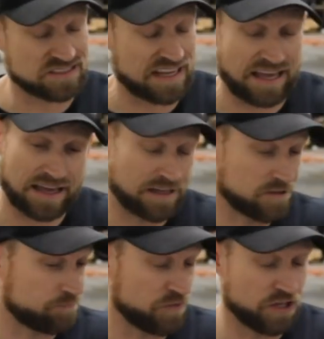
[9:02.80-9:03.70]

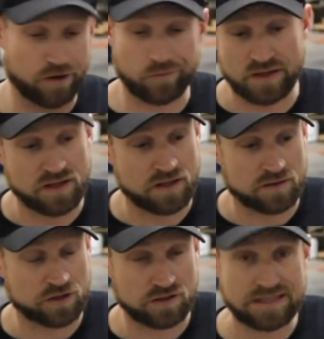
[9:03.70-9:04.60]
and,
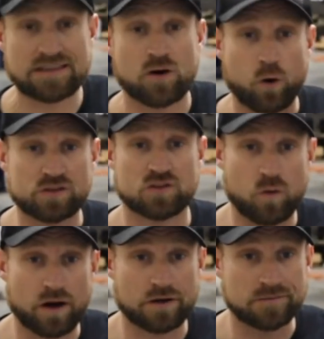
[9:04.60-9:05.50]
you can lead the horse to
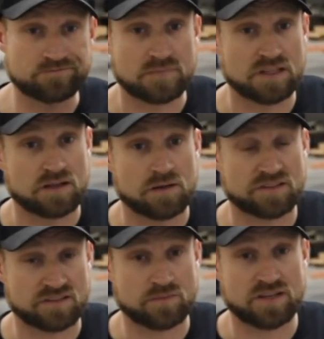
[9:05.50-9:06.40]
water,
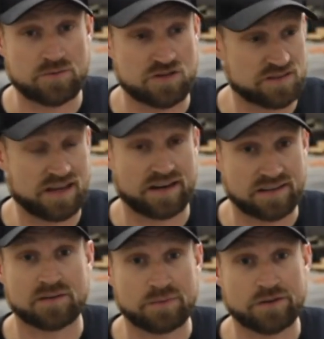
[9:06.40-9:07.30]
but sometimes you just got to
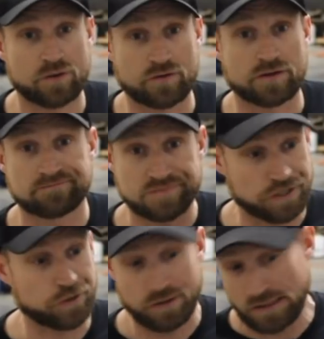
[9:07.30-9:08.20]
kick him in the river.
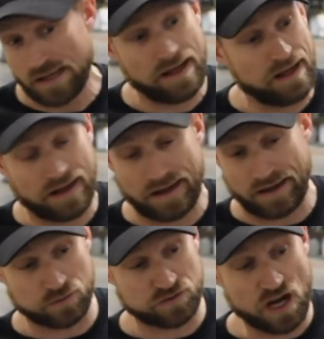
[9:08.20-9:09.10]
So,
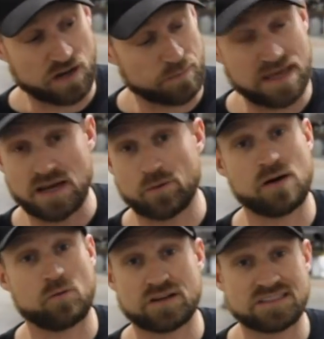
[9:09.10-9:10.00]
Doc may come
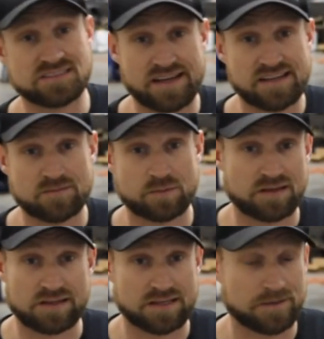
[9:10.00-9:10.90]
around one of these days, but
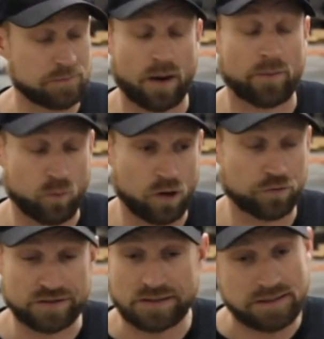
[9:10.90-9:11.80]
then again, he probably
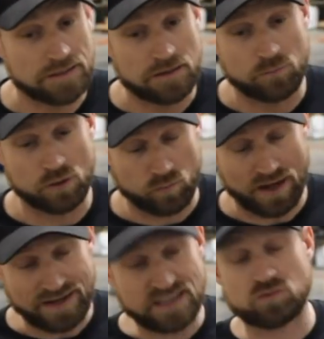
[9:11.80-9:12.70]
won't. But
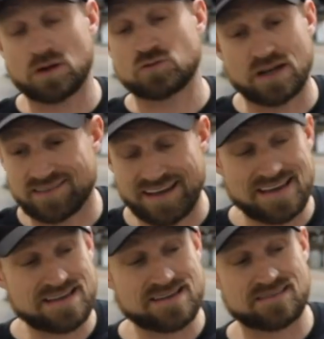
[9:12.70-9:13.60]
I guess what I'm trying to
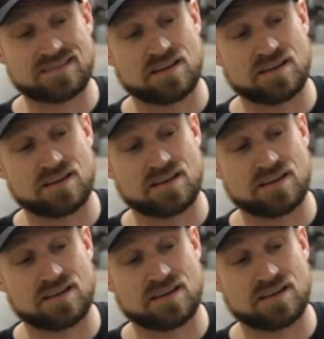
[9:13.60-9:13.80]
say is